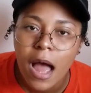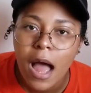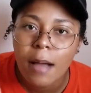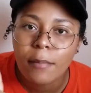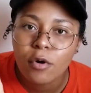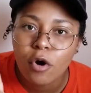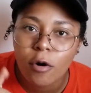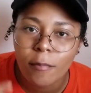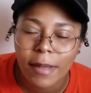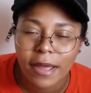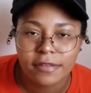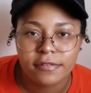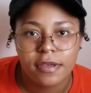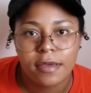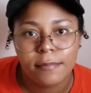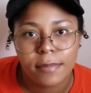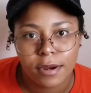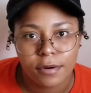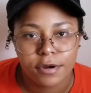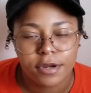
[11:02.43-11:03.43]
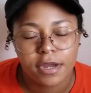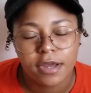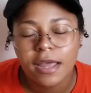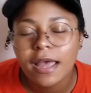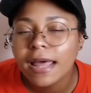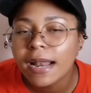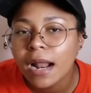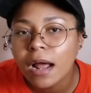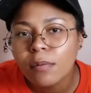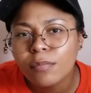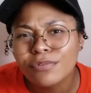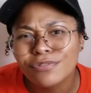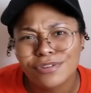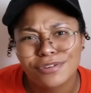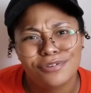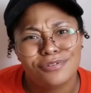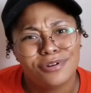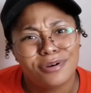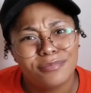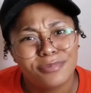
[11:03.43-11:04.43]
I'm going back to America. And I won't
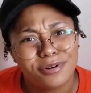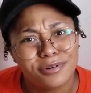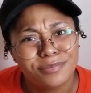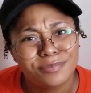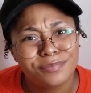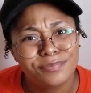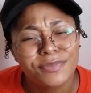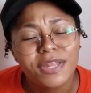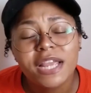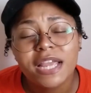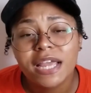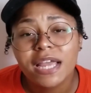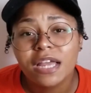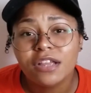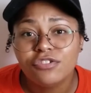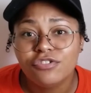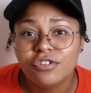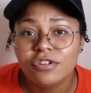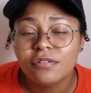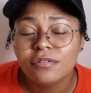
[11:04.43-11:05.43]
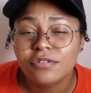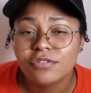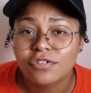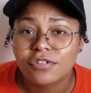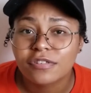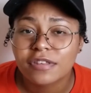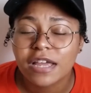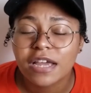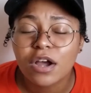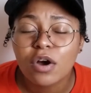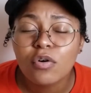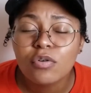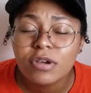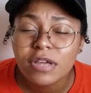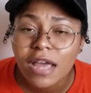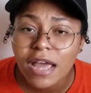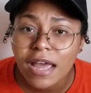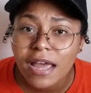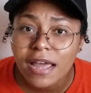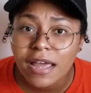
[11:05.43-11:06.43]
see you no more. And Jihoon is just like,
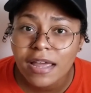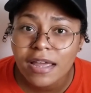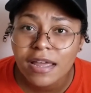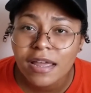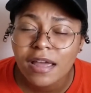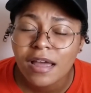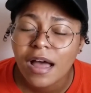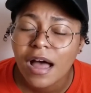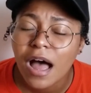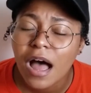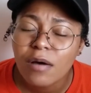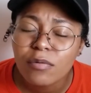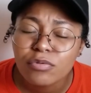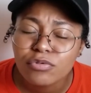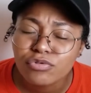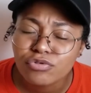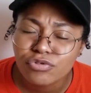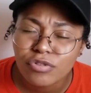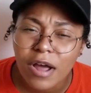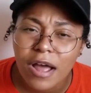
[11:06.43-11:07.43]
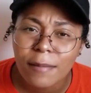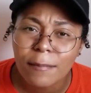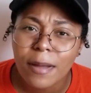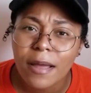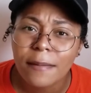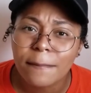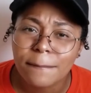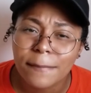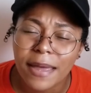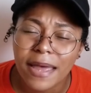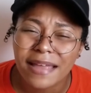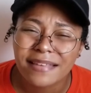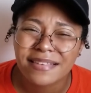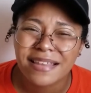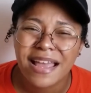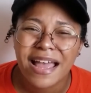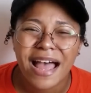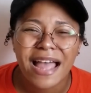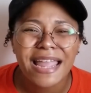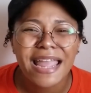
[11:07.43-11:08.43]
okay, I will try my best.